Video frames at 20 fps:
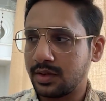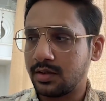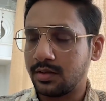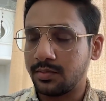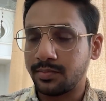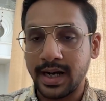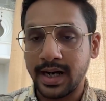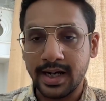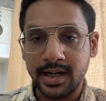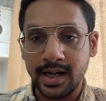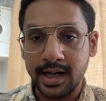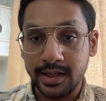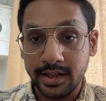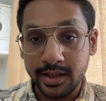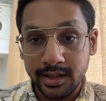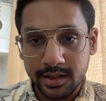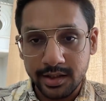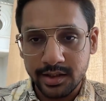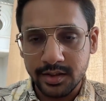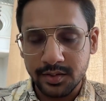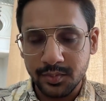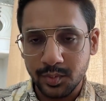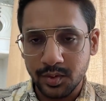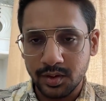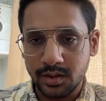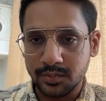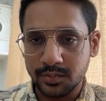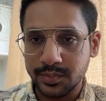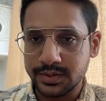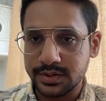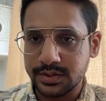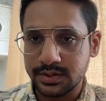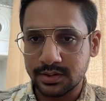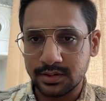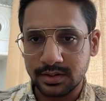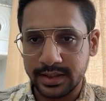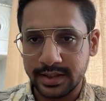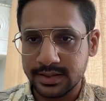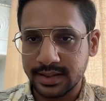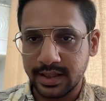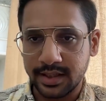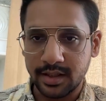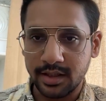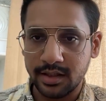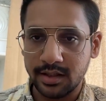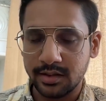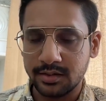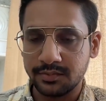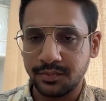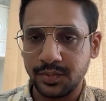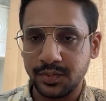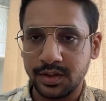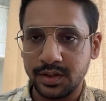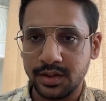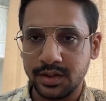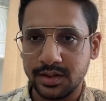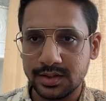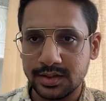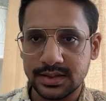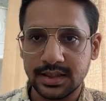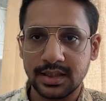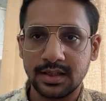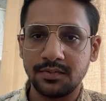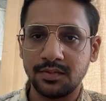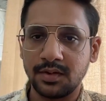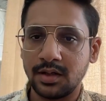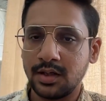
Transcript: brand identity work, which is a exciting field in itself.